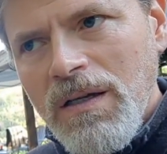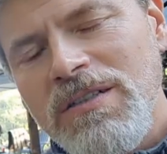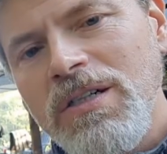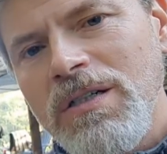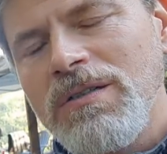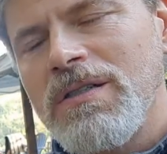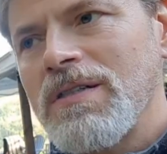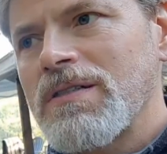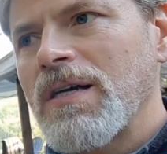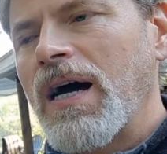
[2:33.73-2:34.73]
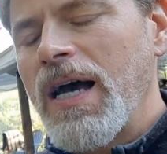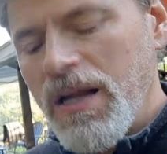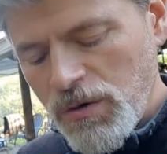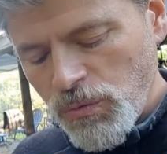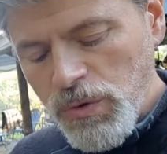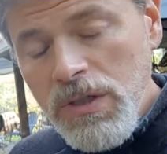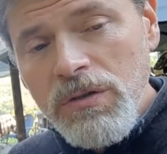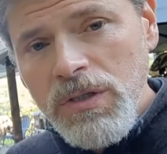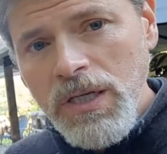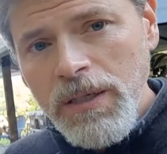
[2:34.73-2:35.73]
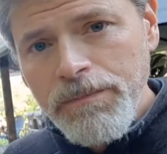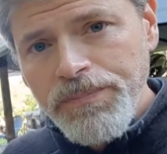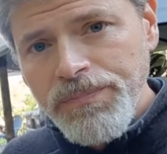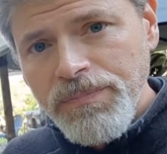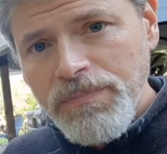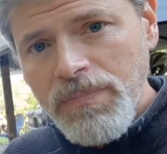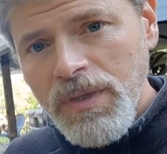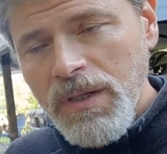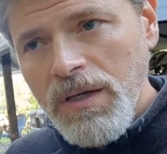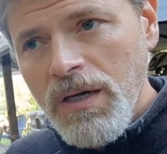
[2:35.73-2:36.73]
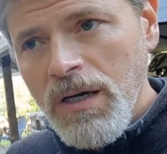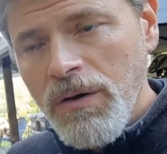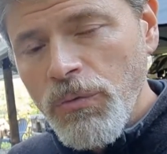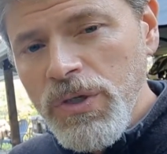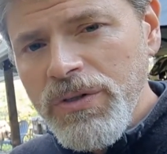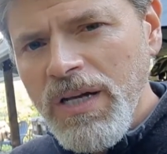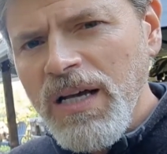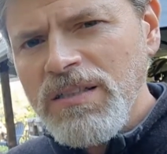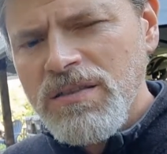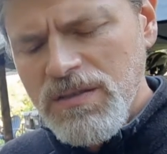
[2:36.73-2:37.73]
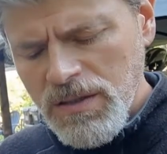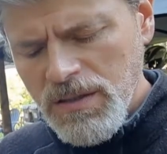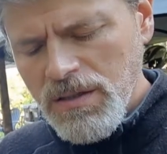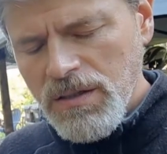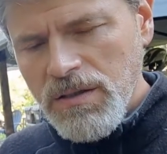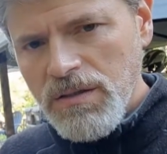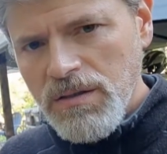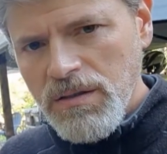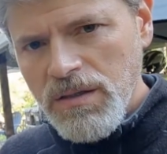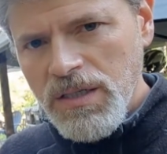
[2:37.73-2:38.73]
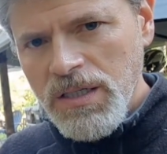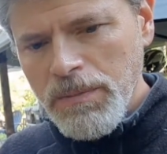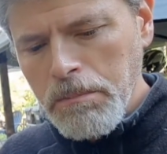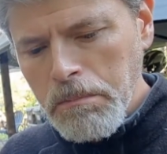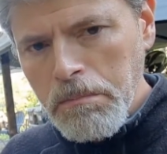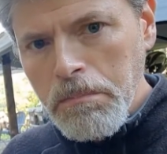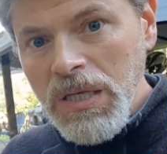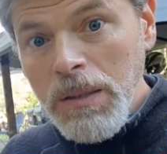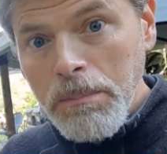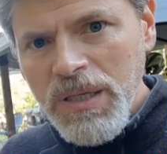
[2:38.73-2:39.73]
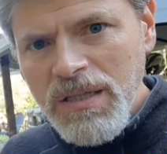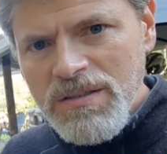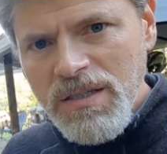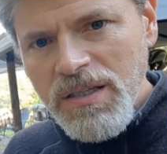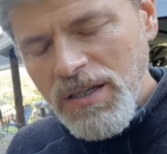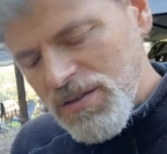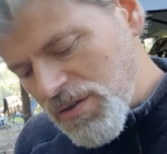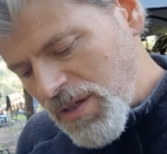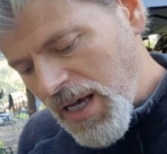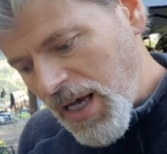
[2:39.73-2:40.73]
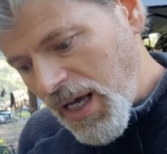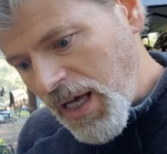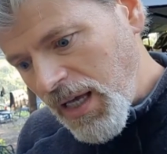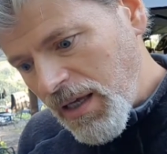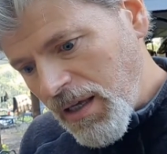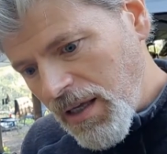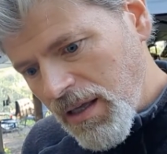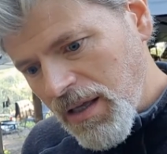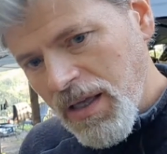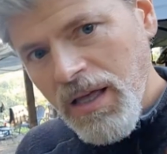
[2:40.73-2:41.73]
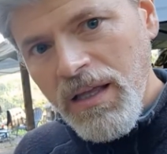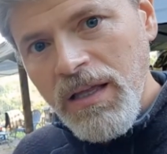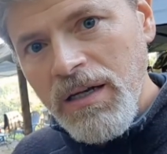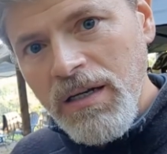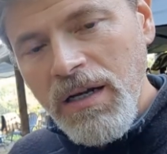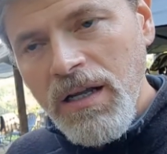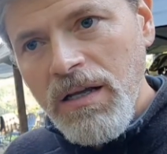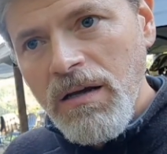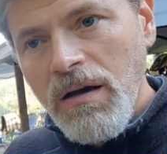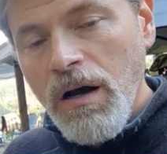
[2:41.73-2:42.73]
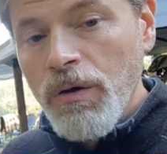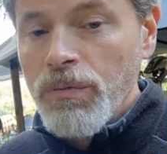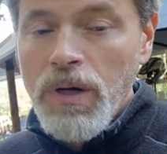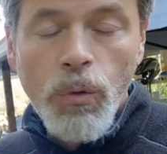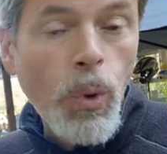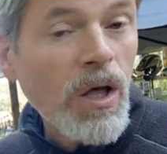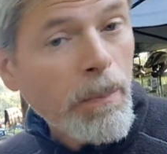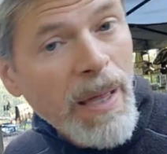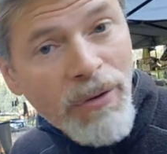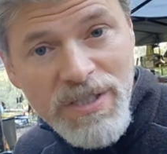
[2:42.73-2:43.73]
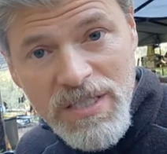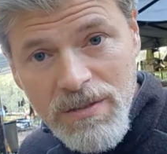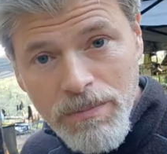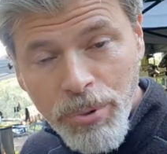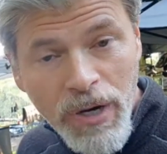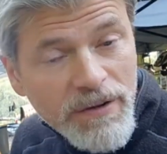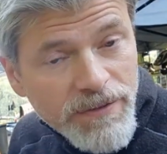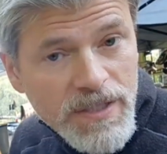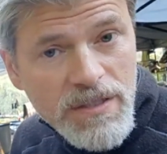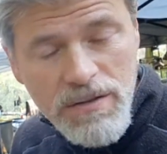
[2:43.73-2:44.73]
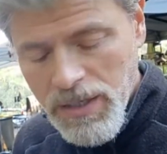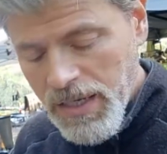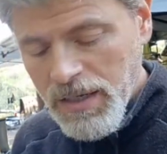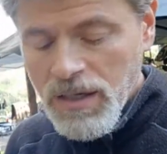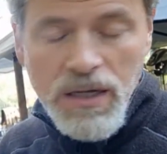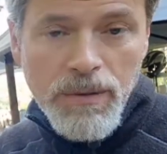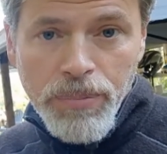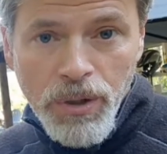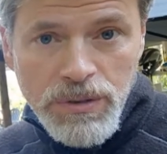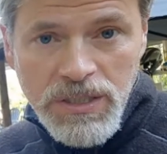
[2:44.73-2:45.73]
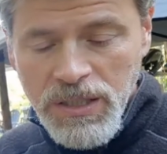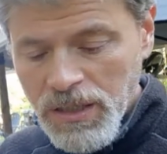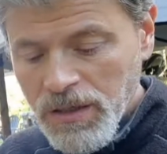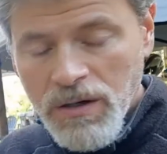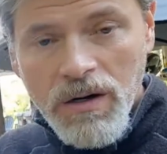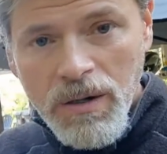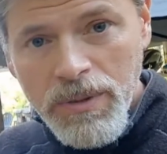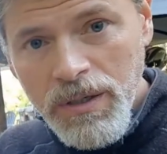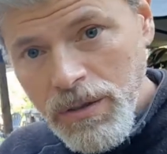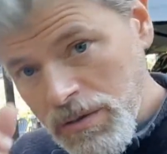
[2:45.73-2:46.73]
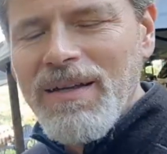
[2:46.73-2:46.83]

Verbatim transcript: the good news is I had a really, uh, really nice uh, meat pizza yesterday and a, a well-balanced breakfast. I had uh, protein and carbs.